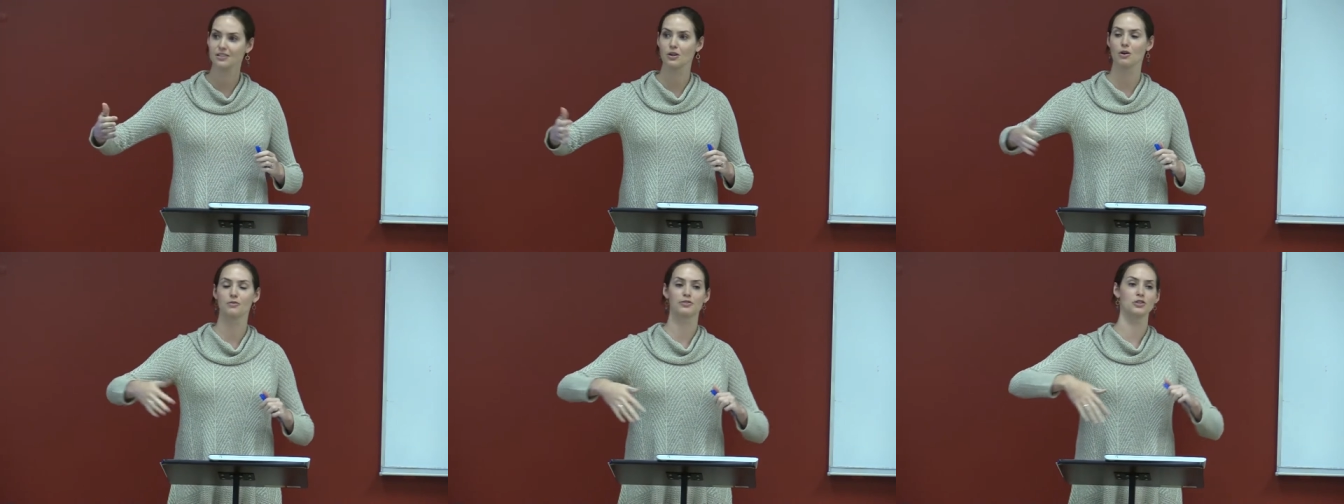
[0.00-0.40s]

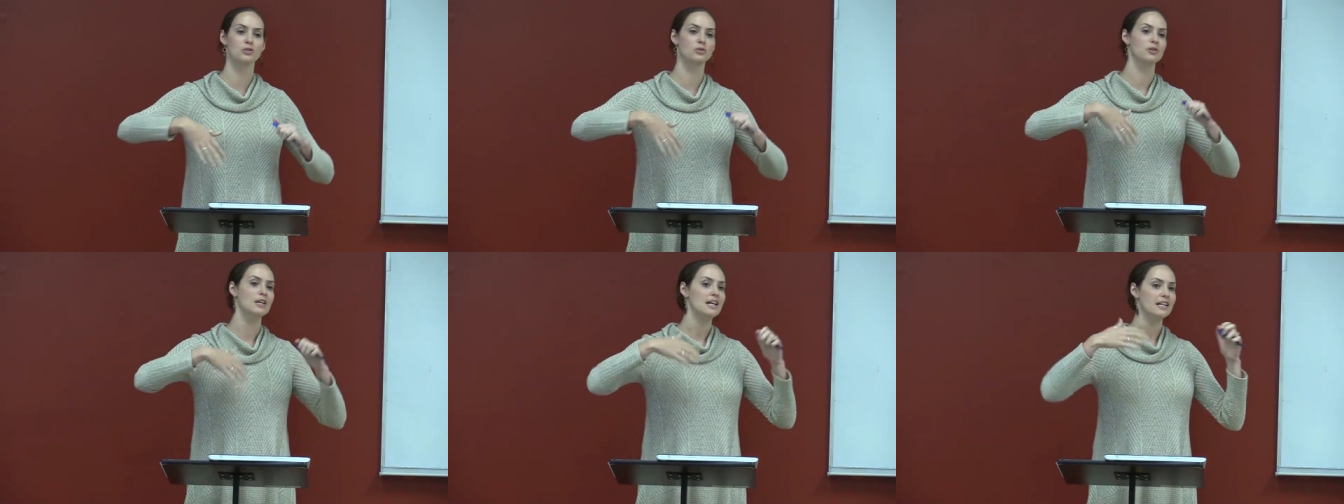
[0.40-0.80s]
So if
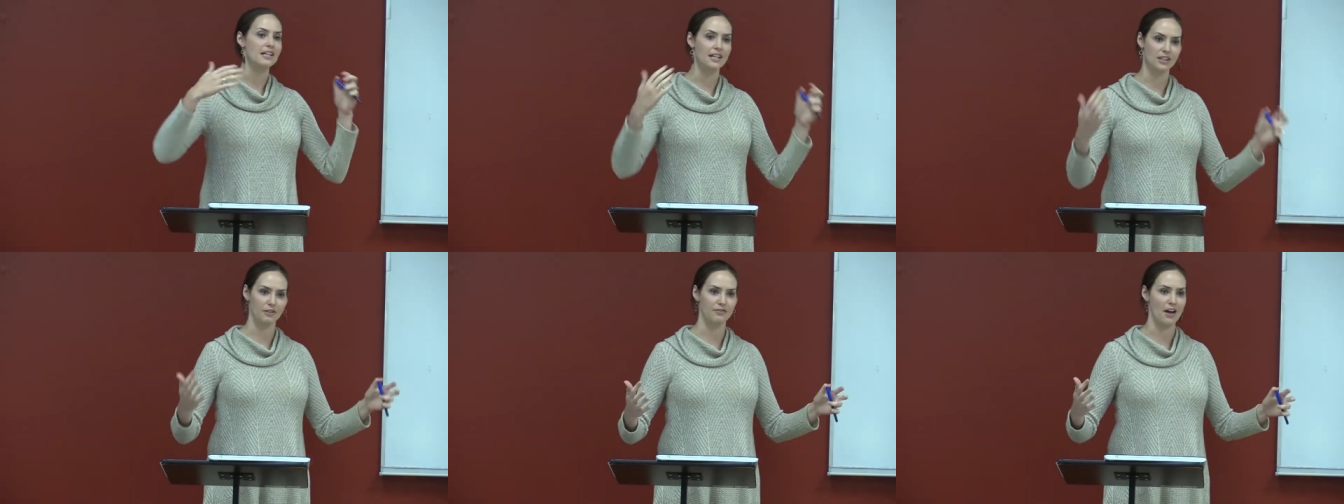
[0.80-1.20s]
you
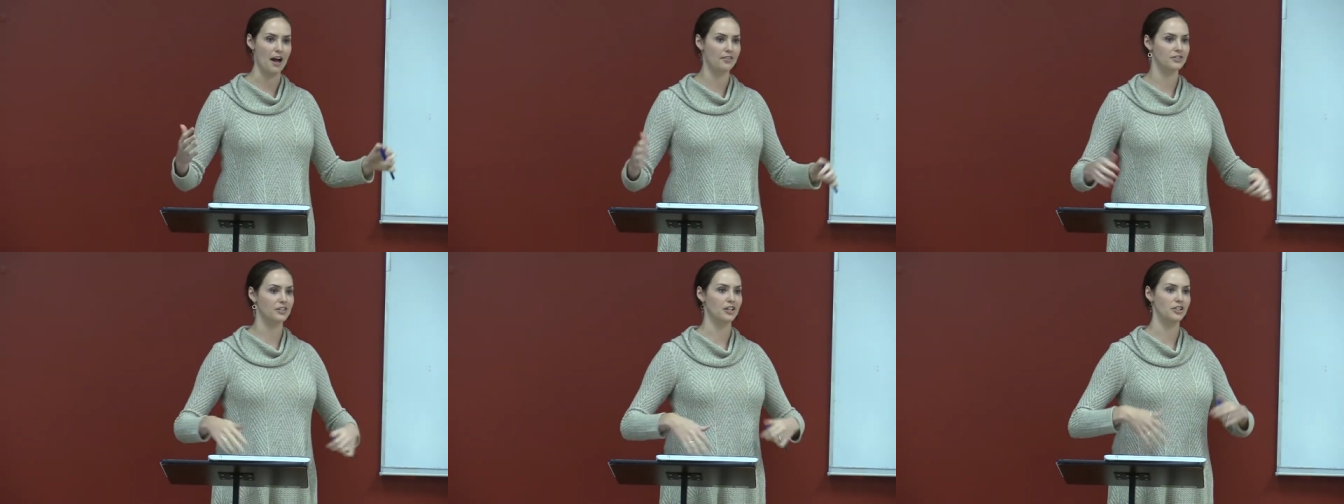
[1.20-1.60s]
get the
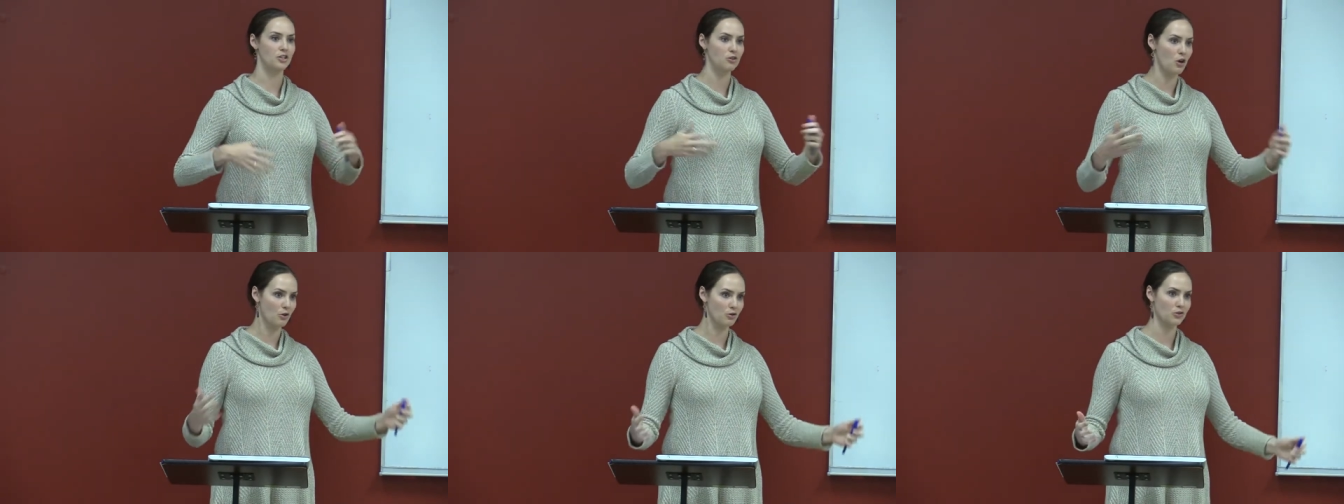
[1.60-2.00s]
FAFSA and
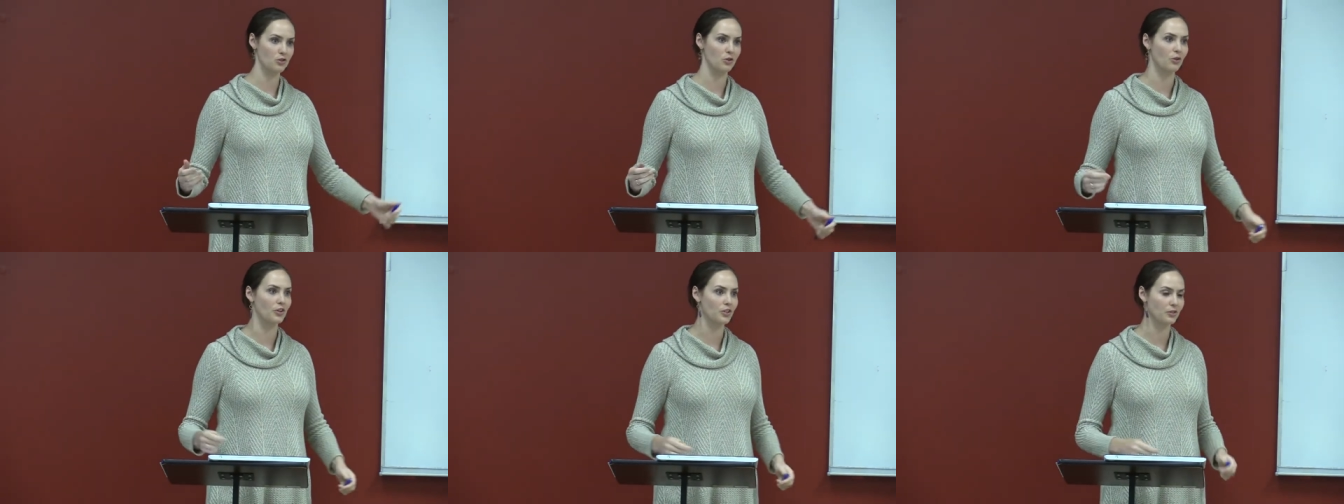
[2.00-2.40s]
you go to
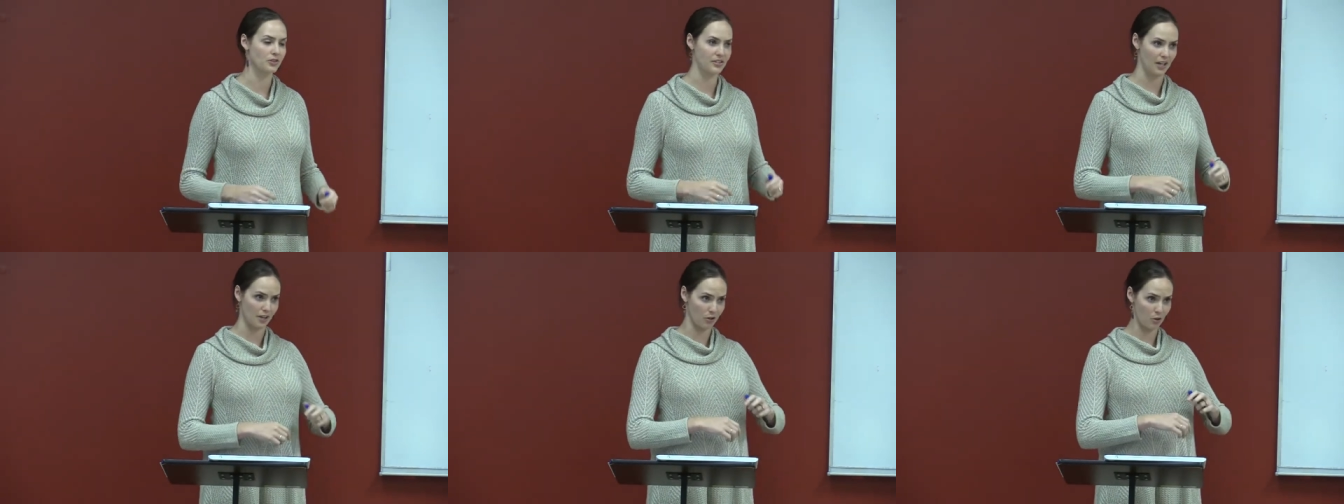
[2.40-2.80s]
school and you
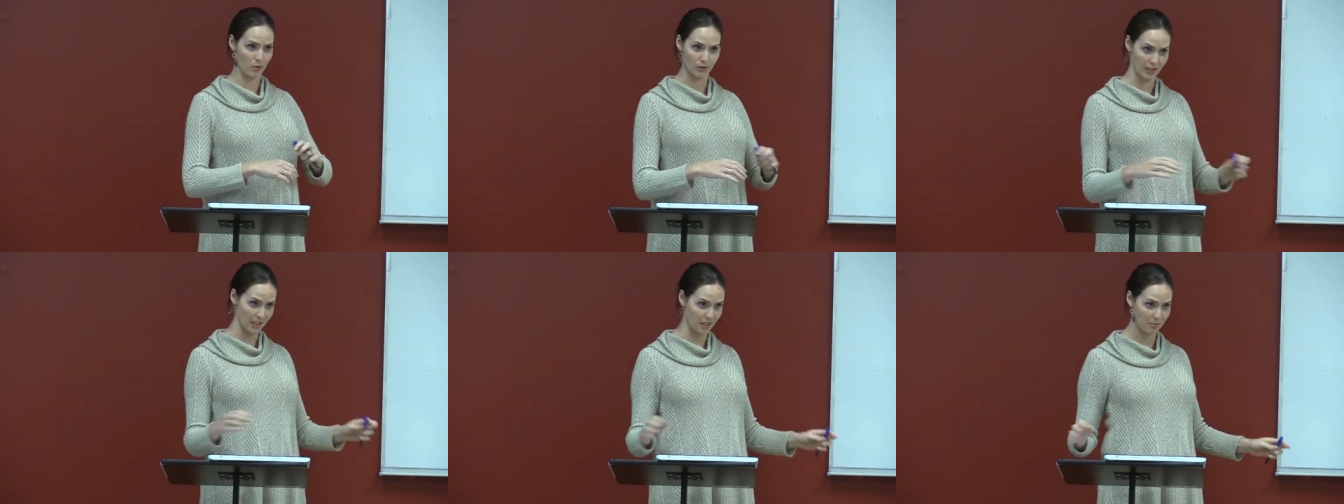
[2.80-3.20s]
decide you're
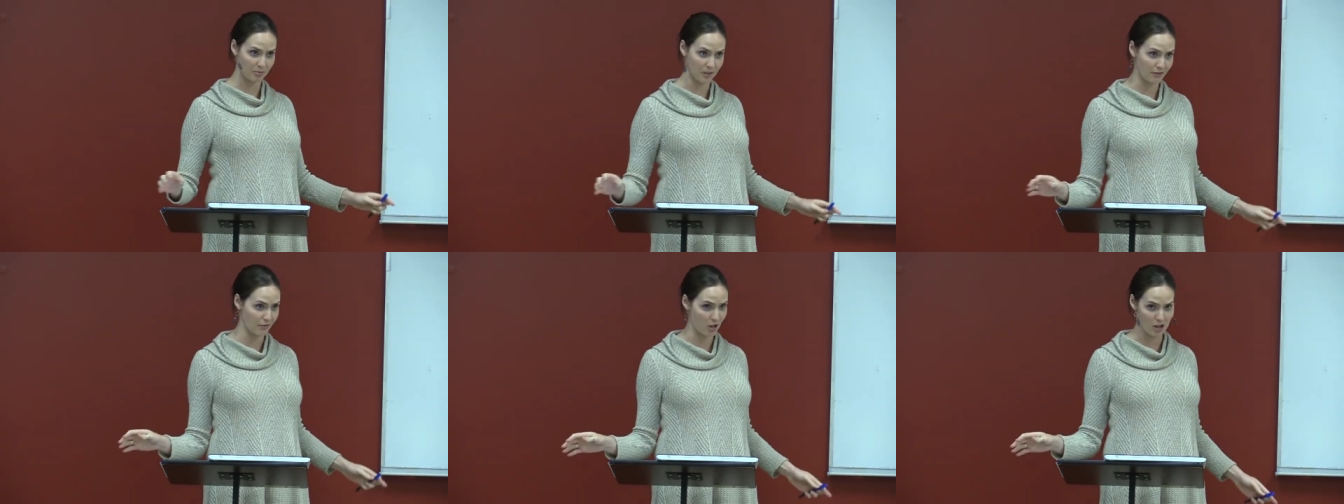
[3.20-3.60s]
only gonna
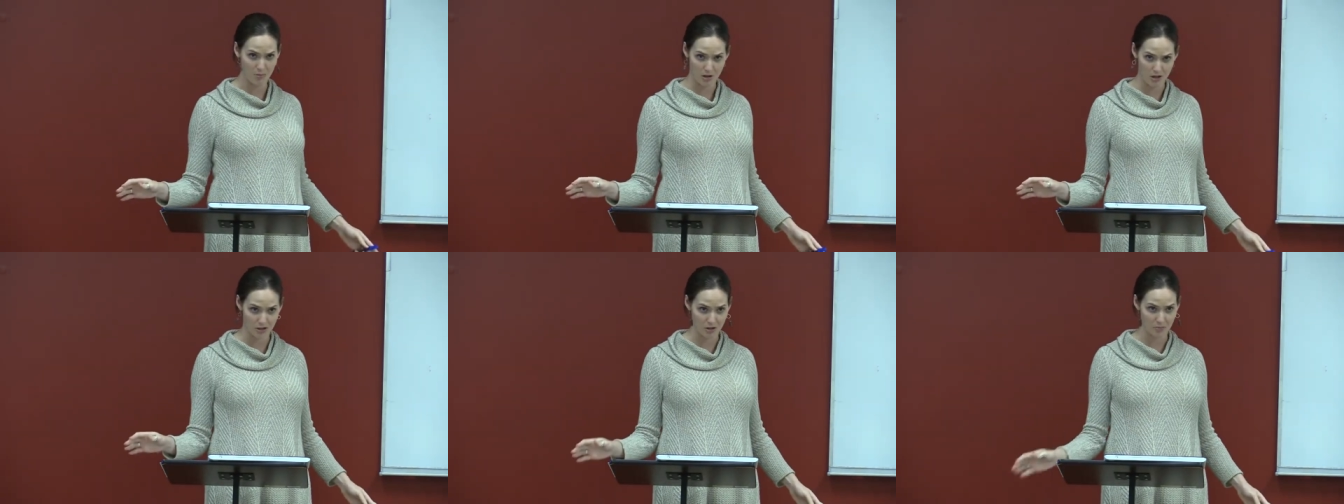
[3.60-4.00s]
play
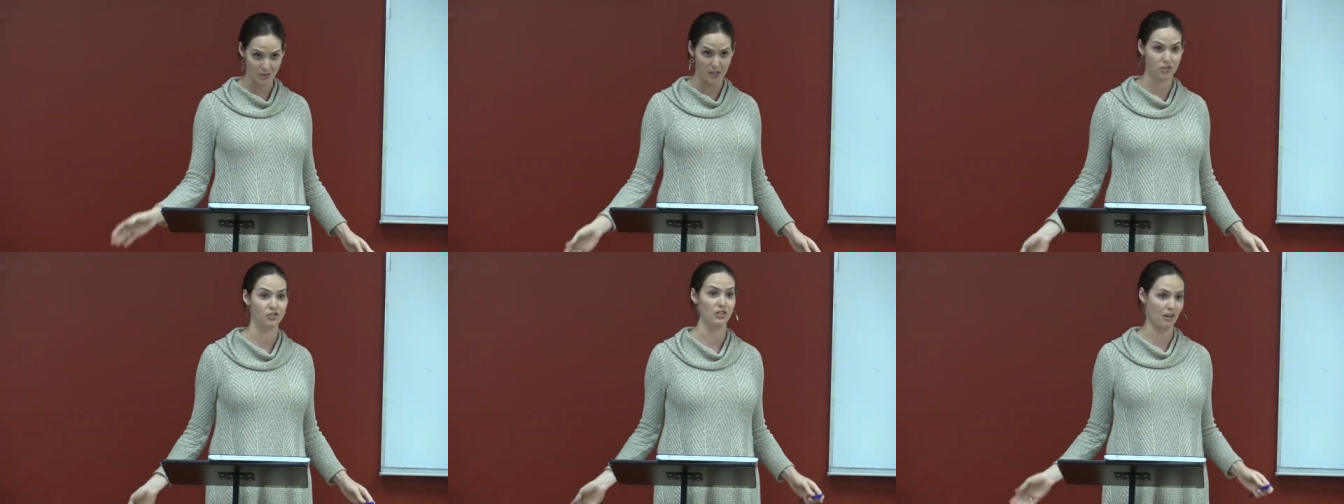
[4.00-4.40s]
volleyball on the
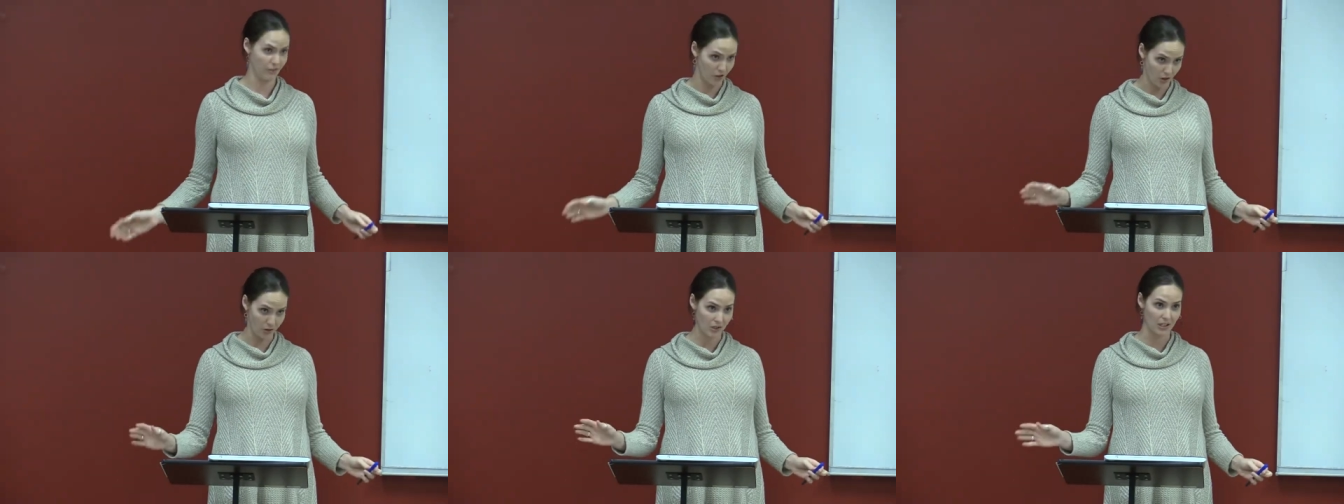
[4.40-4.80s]
beach and
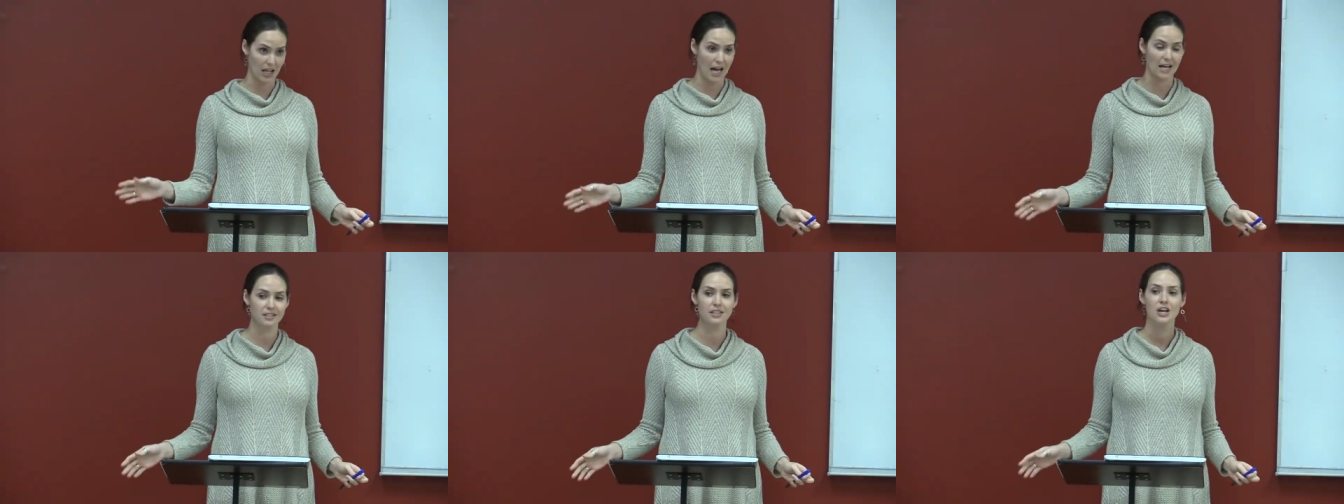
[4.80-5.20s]
never go to
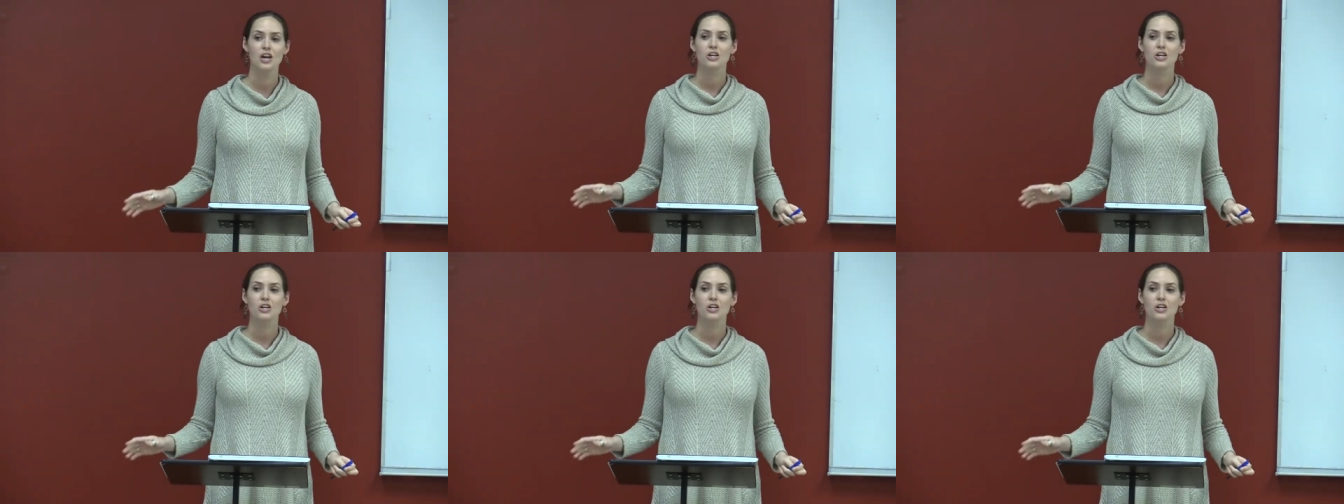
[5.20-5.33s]
class,